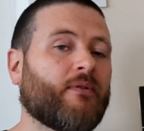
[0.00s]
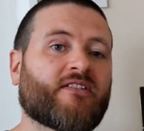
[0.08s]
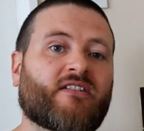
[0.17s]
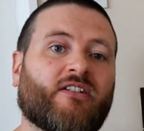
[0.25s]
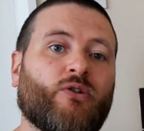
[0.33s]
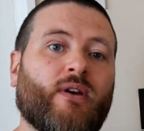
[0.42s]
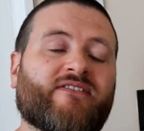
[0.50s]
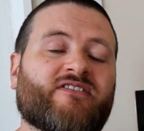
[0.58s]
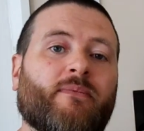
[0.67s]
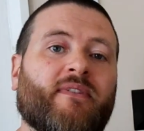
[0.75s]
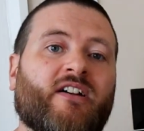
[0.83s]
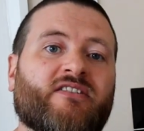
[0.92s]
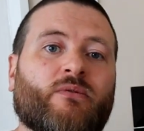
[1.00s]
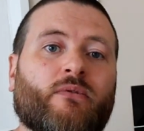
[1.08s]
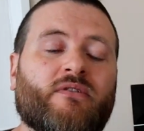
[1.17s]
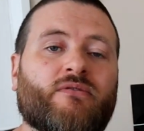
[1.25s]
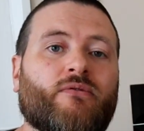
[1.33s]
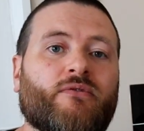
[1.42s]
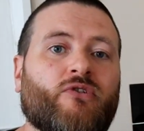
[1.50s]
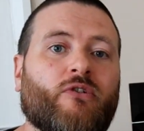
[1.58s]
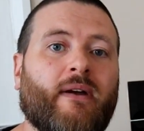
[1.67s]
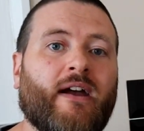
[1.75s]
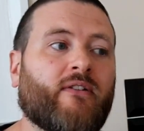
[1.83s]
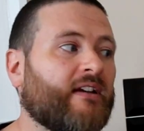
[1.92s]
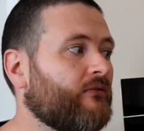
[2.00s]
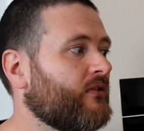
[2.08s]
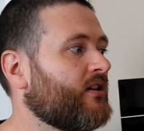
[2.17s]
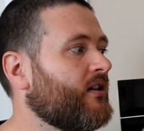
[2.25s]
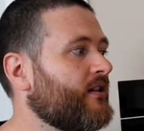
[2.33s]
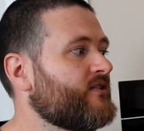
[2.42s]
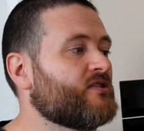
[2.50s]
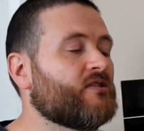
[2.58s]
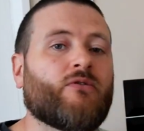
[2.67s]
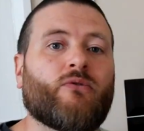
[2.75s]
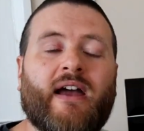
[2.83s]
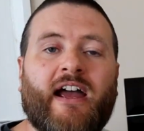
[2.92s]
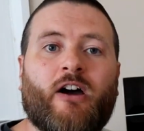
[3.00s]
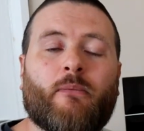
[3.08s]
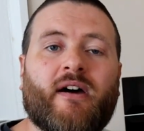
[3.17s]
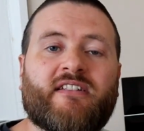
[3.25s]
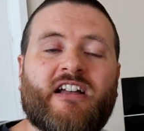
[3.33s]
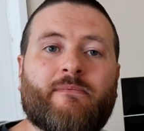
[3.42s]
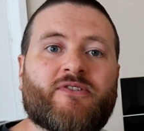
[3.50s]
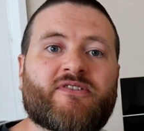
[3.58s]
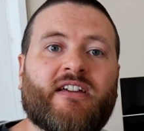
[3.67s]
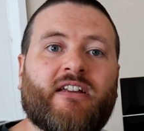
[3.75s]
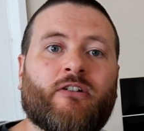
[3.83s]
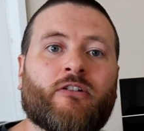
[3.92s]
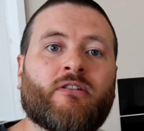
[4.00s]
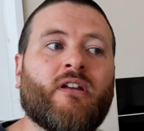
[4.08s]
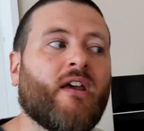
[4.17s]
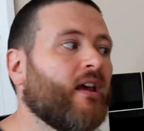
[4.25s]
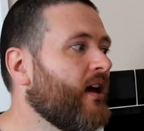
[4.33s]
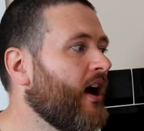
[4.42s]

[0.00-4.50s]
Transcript: because I do have something else I want to talk to you about in regards to how my tadpoles are getting on,